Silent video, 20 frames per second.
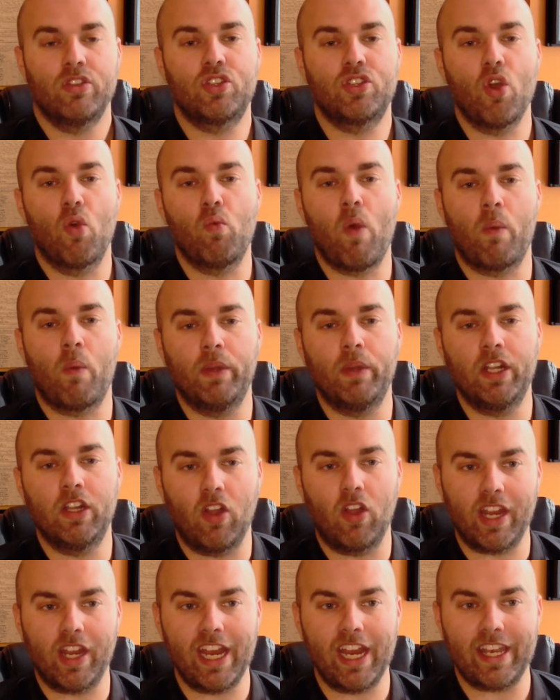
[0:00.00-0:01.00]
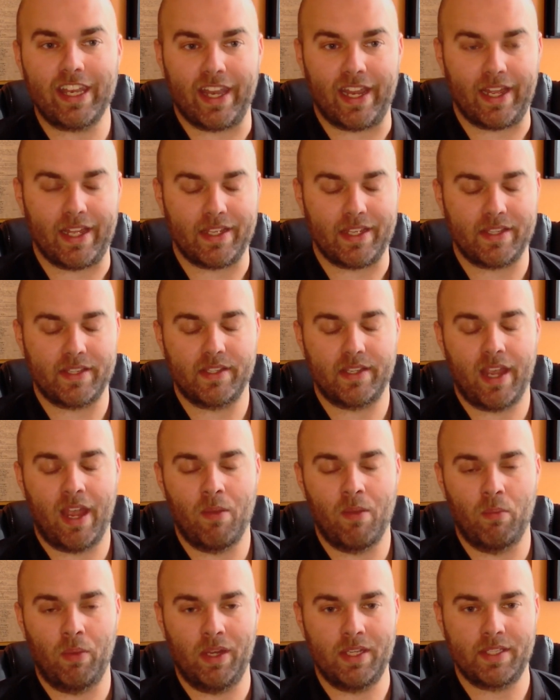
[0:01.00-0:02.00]
So when we look at this
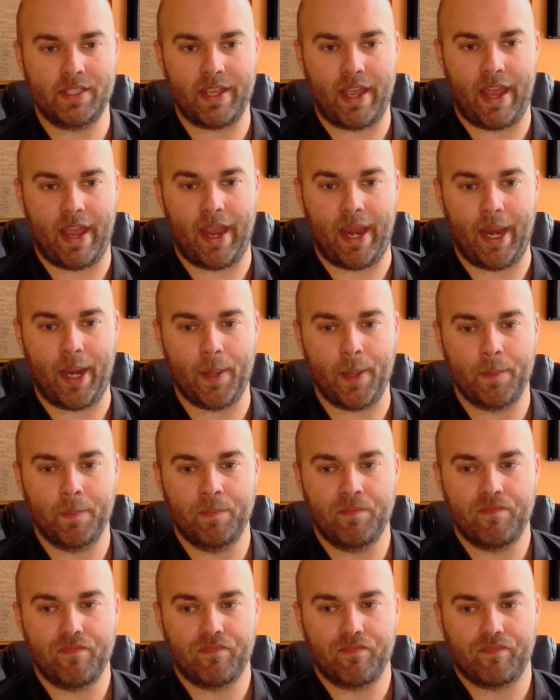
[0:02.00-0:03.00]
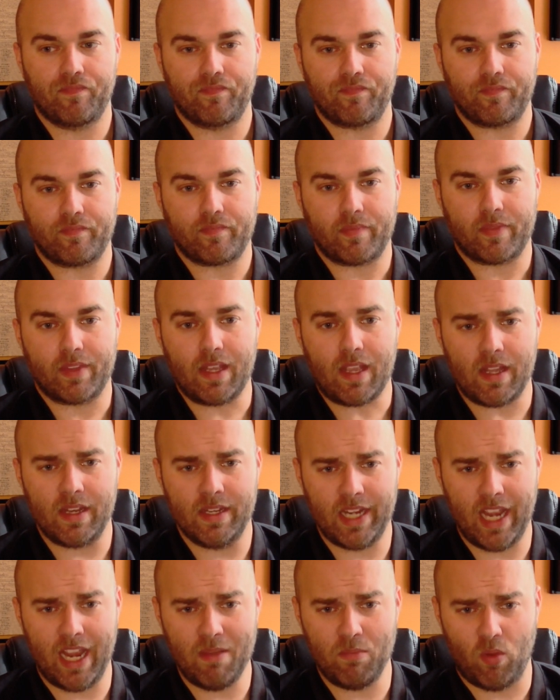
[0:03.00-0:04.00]
and we say
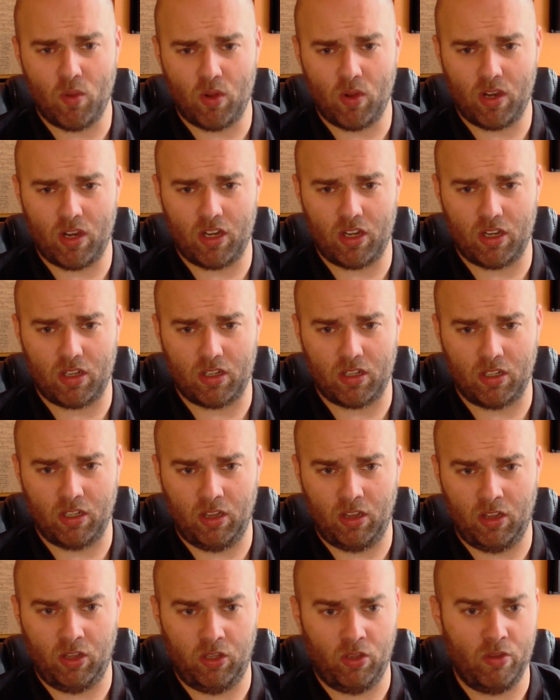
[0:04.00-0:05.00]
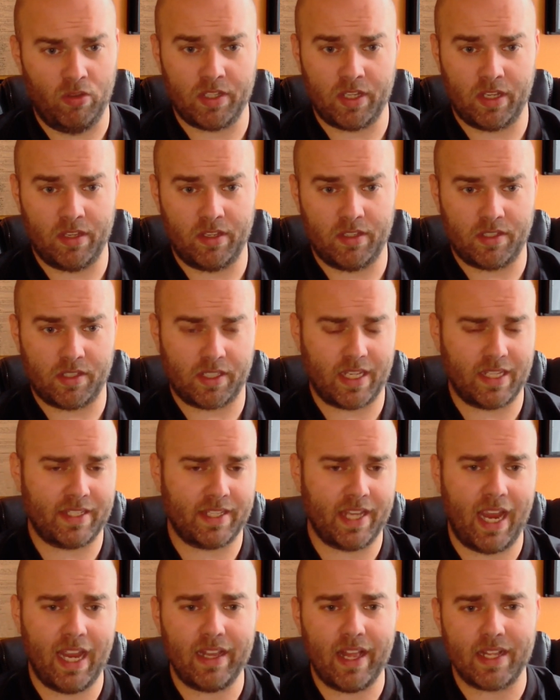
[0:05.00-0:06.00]
Dan Moore loses,
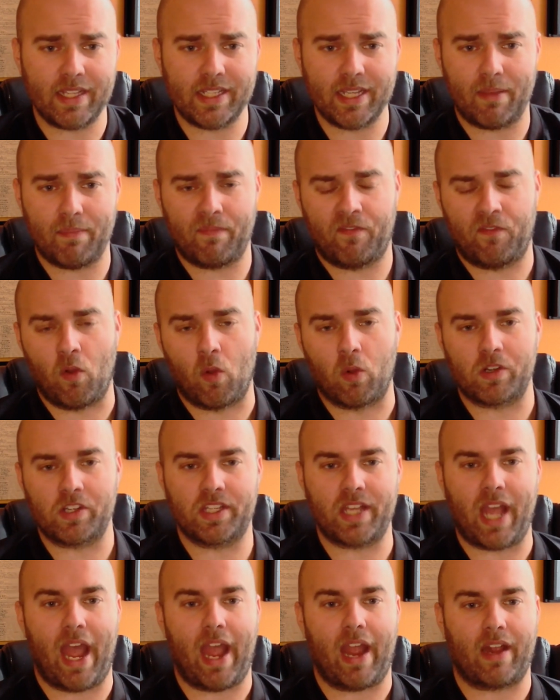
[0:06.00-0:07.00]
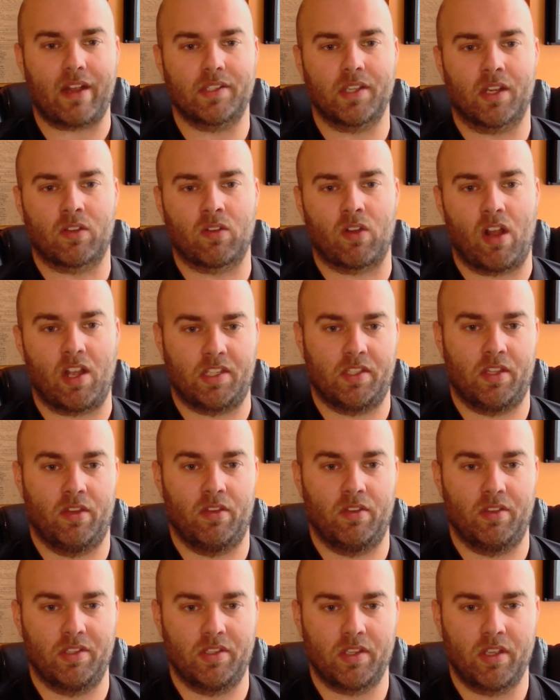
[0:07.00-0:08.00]
say he lets up 4 sacks across
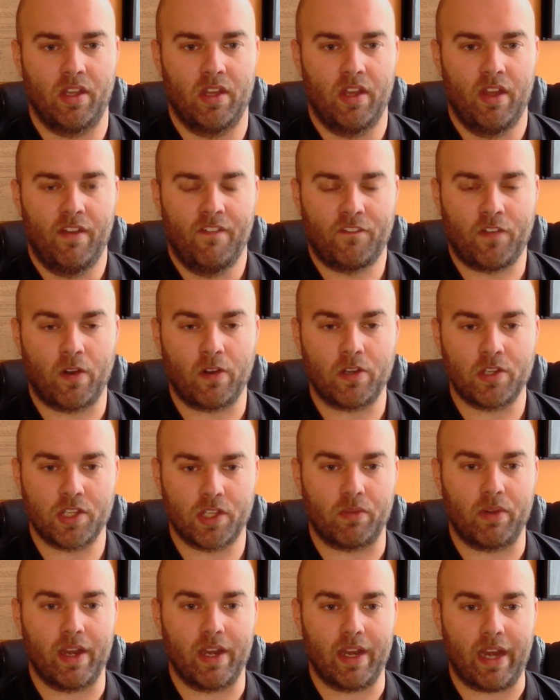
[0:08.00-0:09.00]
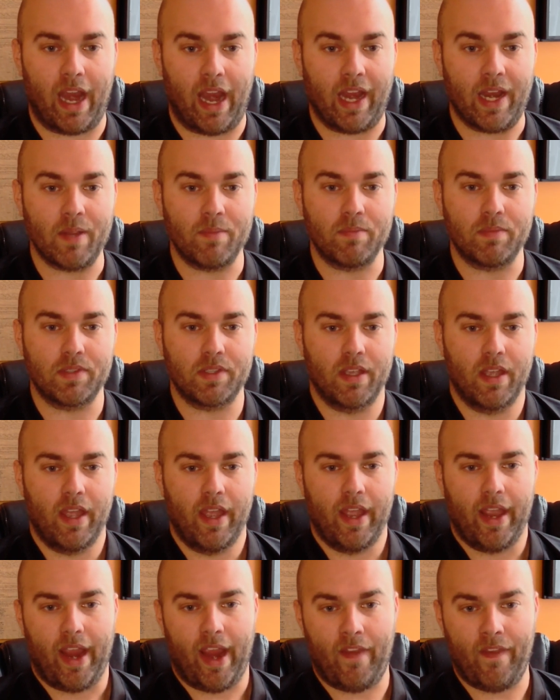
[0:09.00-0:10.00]
those first 3 games,
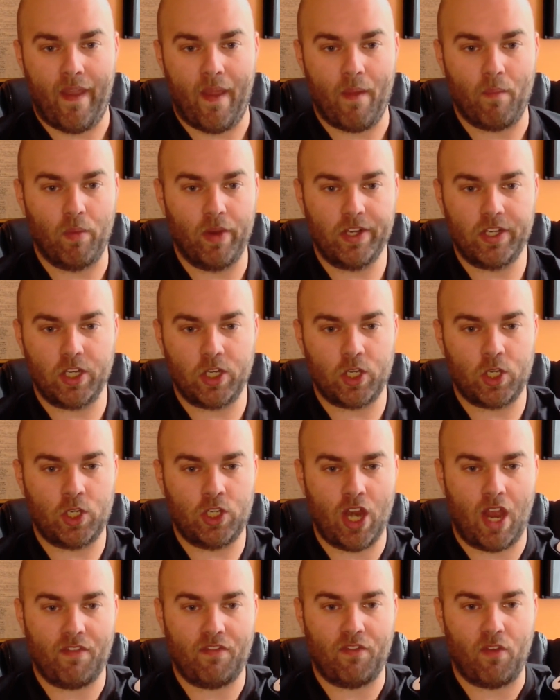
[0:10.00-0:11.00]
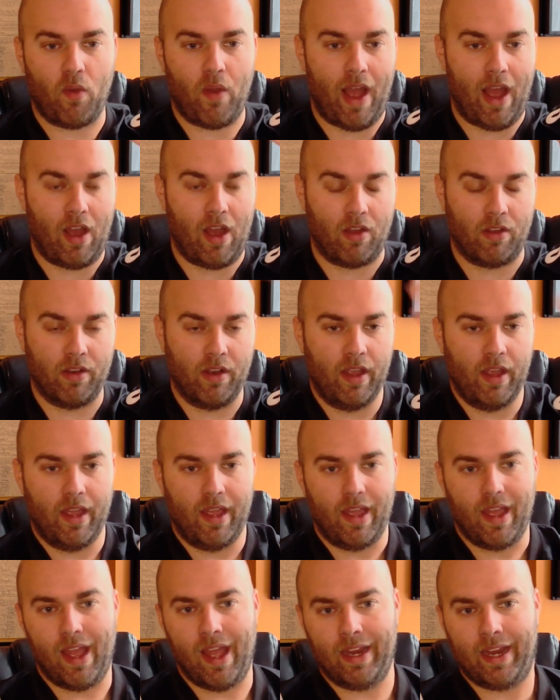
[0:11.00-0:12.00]
and then we just shuffle out
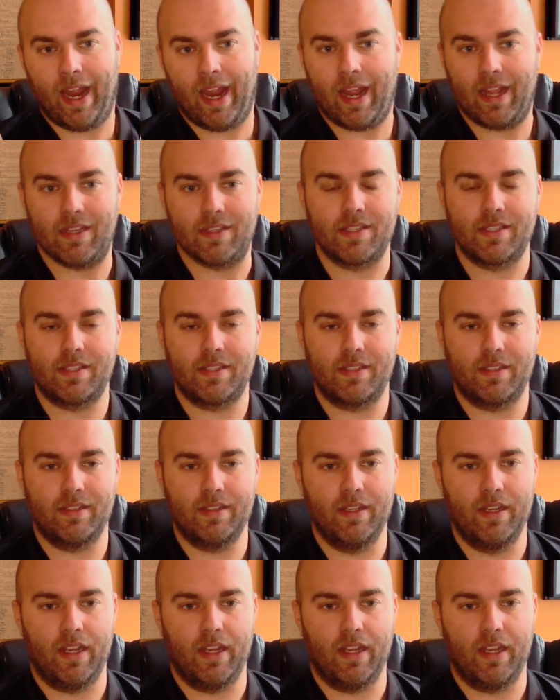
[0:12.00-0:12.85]
against